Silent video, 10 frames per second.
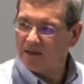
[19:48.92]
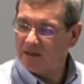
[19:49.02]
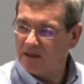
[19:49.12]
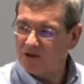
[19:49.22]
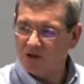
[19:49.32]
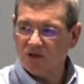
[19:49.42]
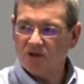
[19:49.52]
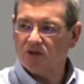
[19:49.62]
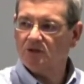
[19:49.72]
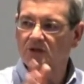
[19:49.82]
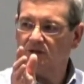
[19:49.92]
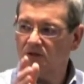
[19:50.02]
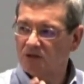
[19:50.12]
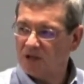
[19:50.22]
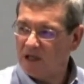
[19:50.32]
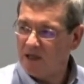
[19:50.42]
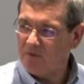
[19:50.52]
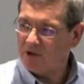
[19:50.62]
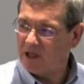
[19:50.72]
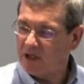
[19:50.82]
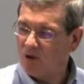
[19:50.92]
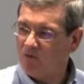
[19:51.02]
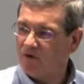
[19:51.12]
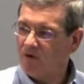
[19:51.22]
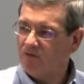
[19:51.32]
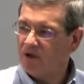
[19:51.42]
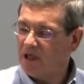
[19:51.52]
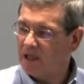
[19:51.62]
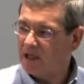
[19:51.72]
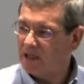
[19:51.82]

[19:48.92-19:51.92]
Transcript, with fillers: It's just same thing over and over again.